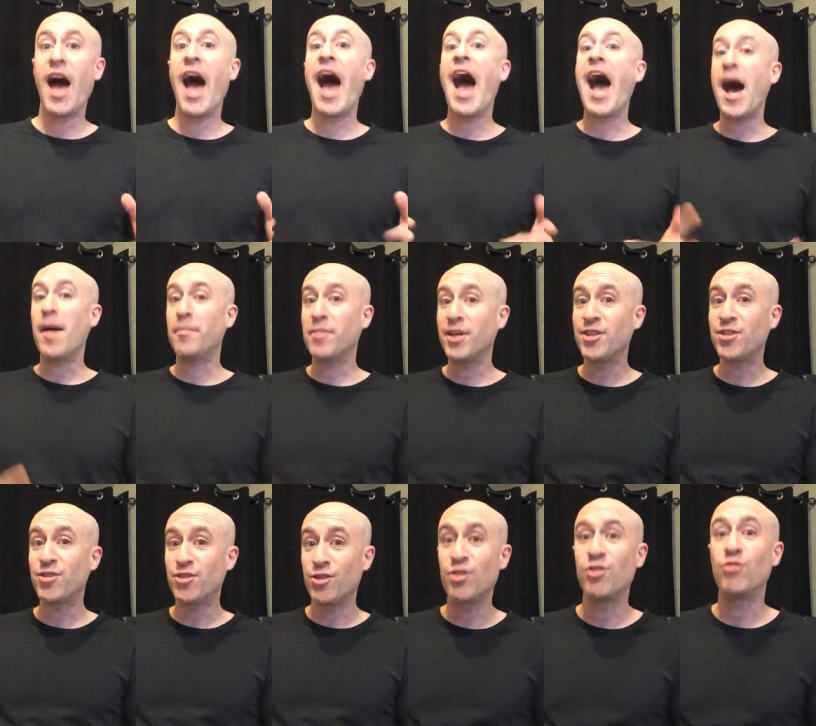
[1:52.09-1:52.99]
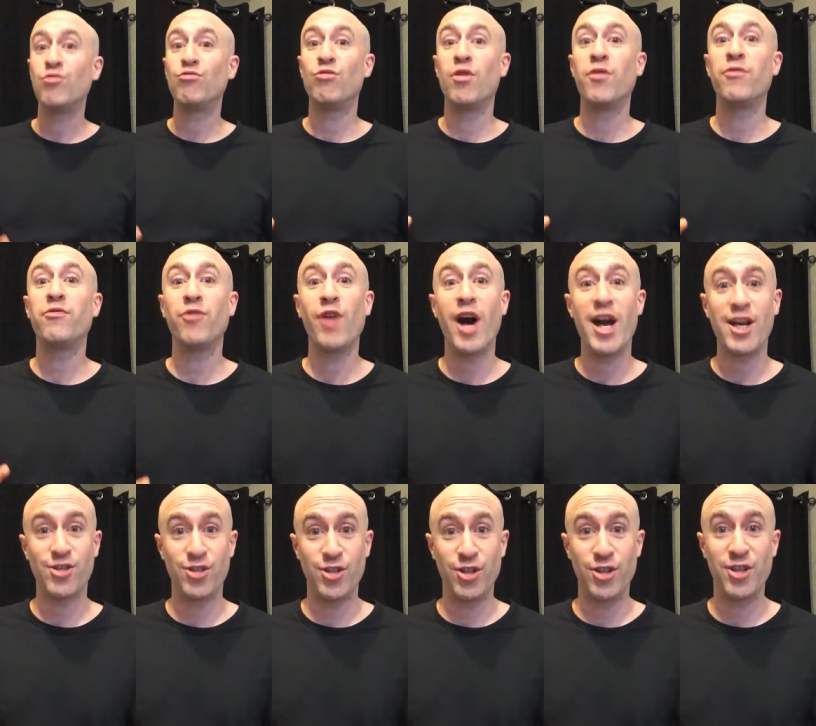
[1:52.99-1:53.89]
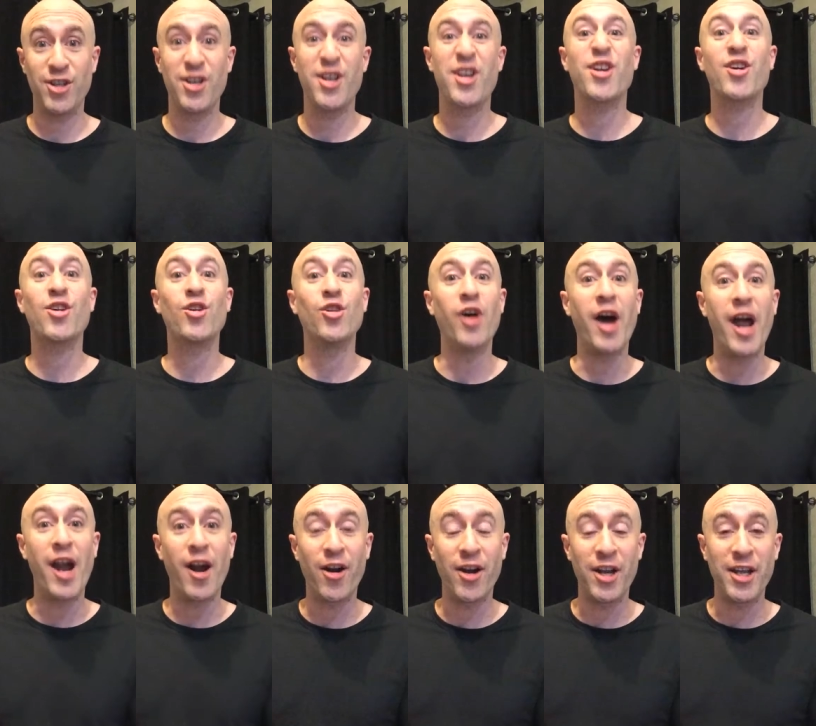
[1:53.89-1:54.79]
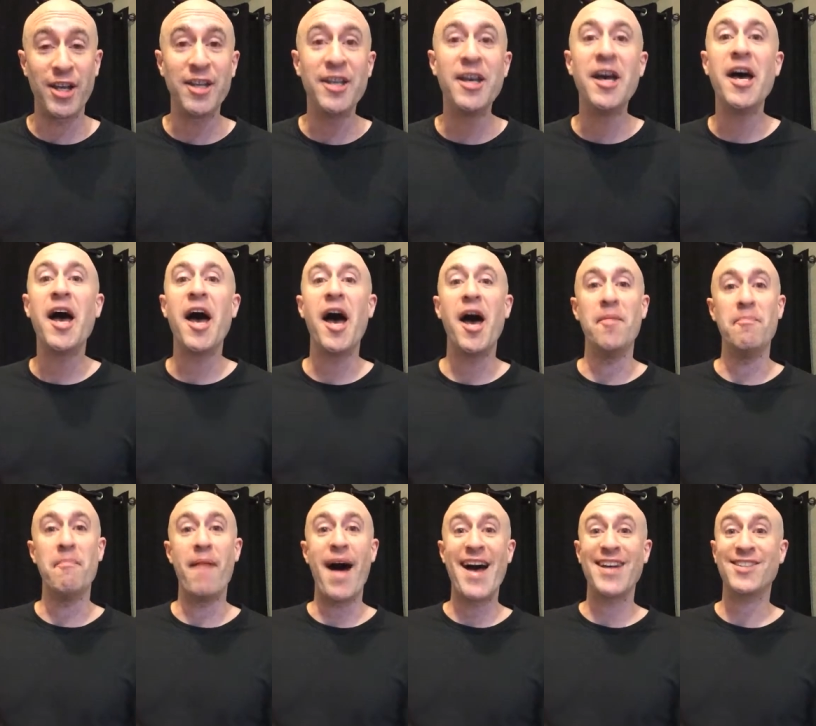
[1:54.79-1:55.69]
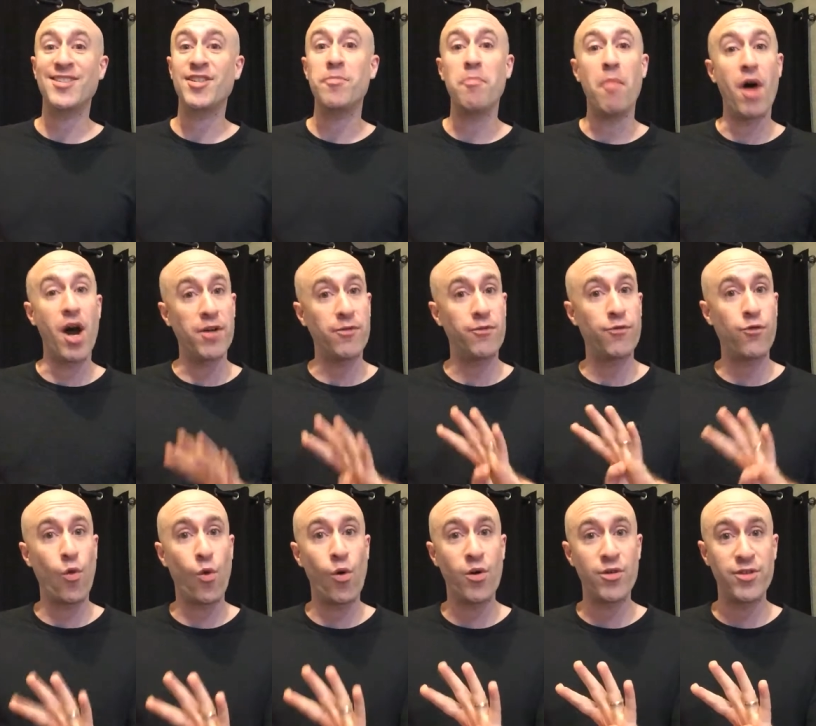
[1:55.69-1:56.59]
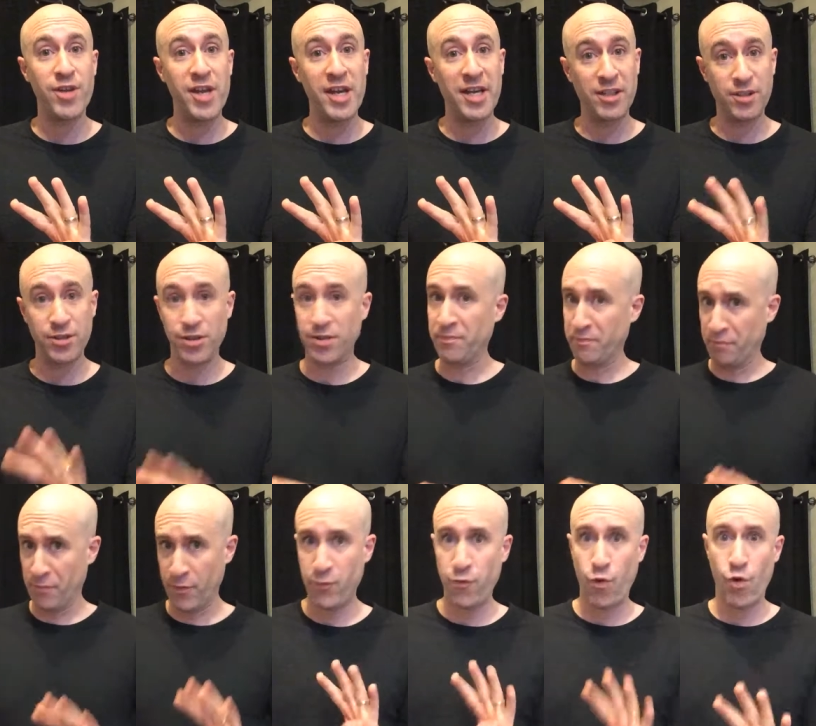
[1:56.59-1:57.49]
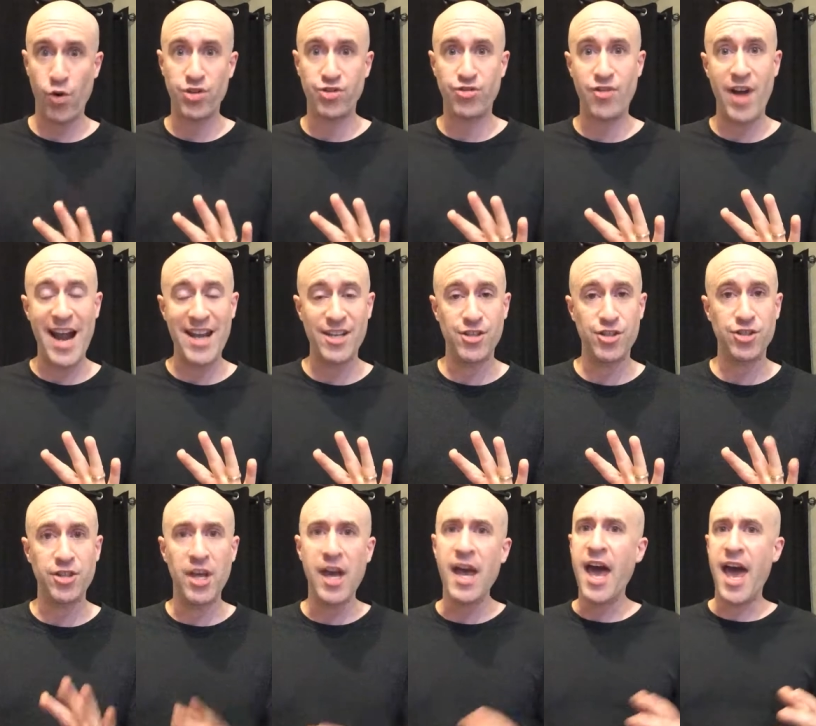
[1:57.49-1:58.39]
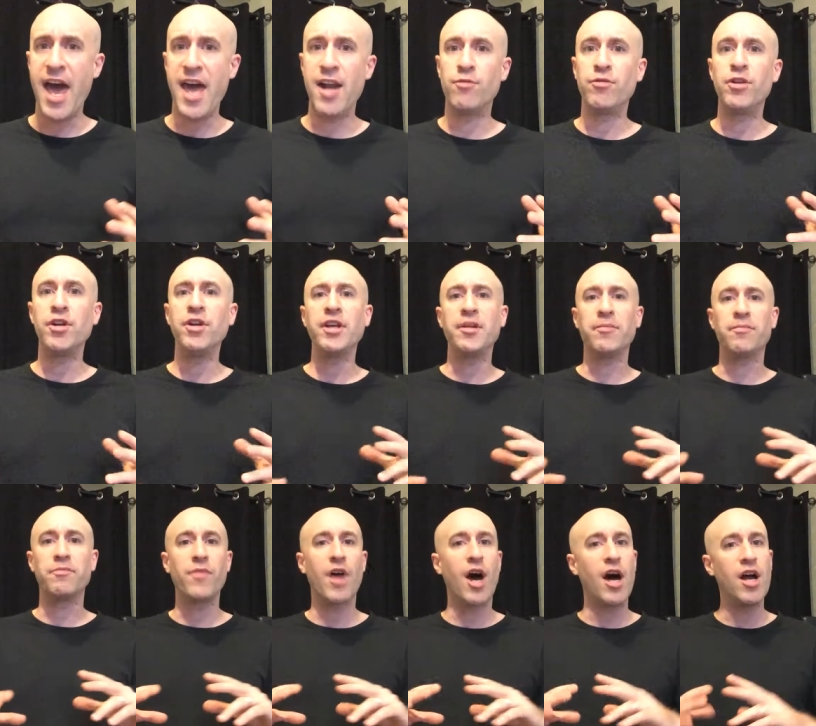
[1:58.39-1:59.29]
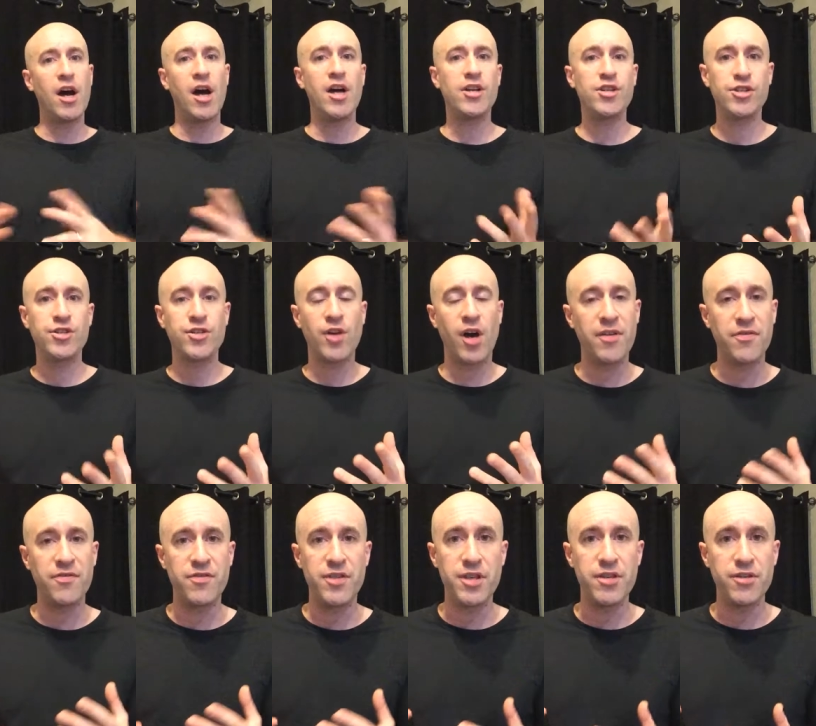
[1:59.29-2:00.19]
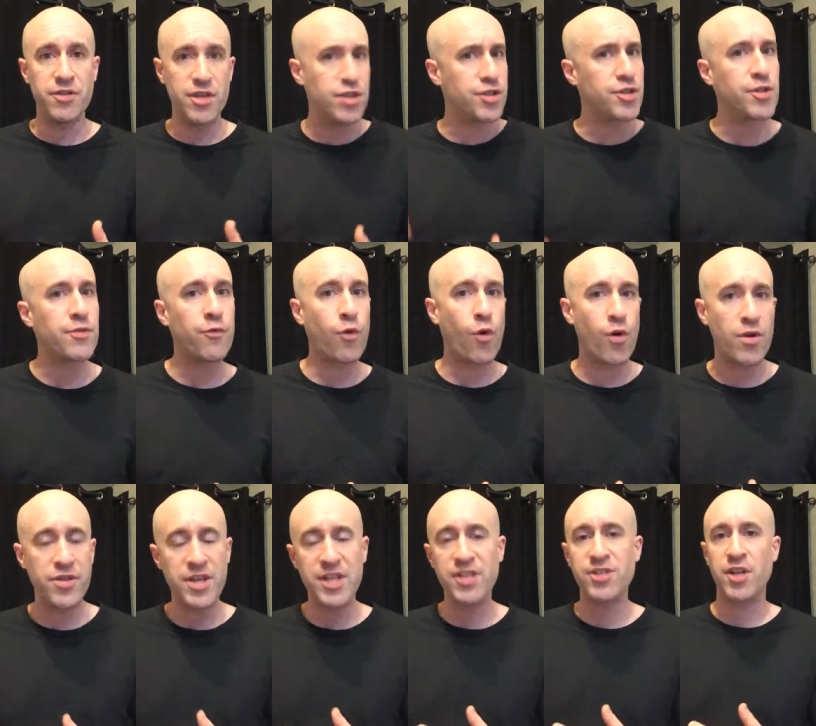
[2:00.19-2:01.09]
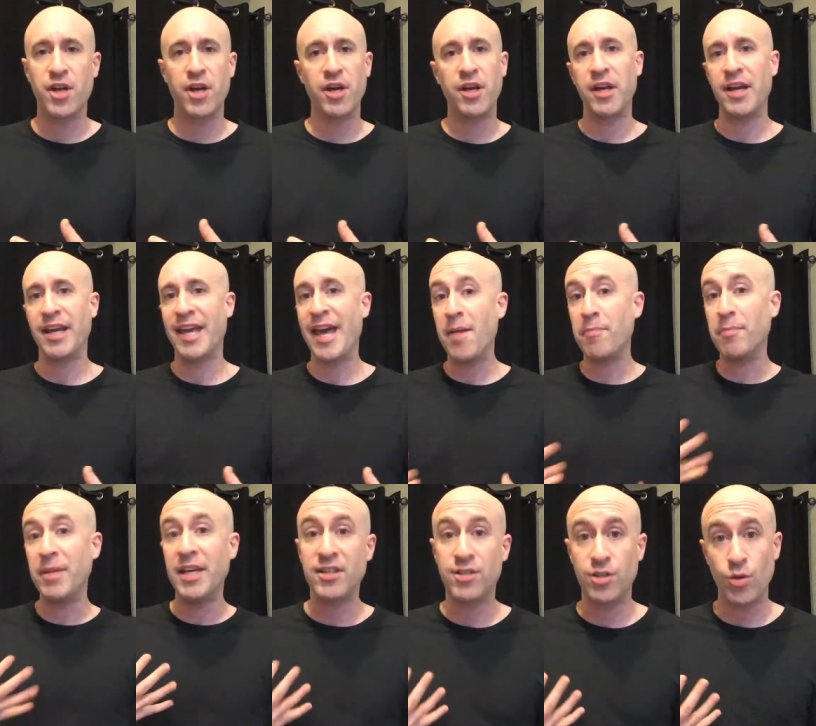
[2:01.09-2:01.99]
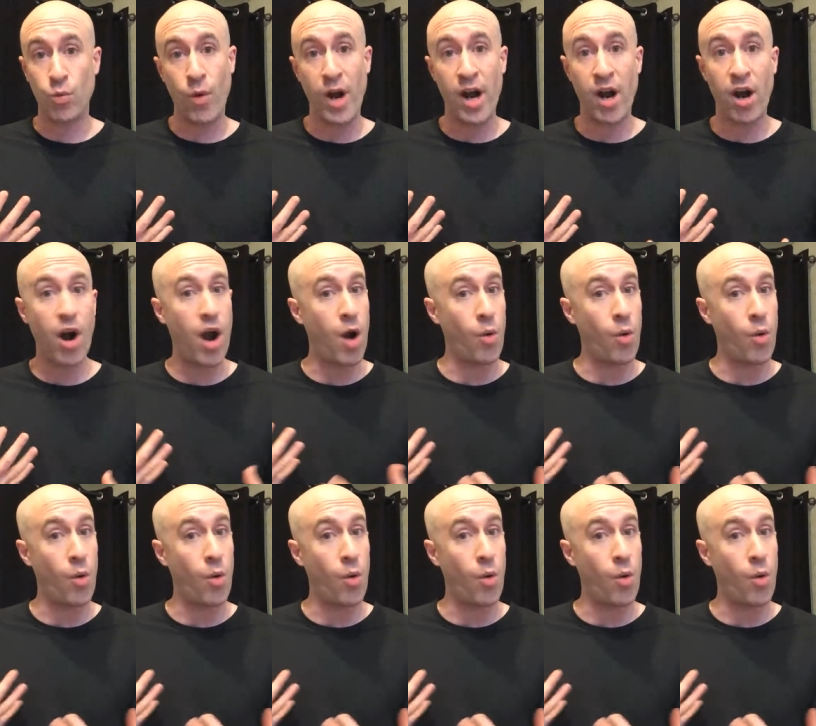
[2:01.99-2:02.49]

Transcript: Habits, reflection, clarity, and mastermind. Four things four strategies. And it really, I, I just thought th- these are the four things that are going to get me to where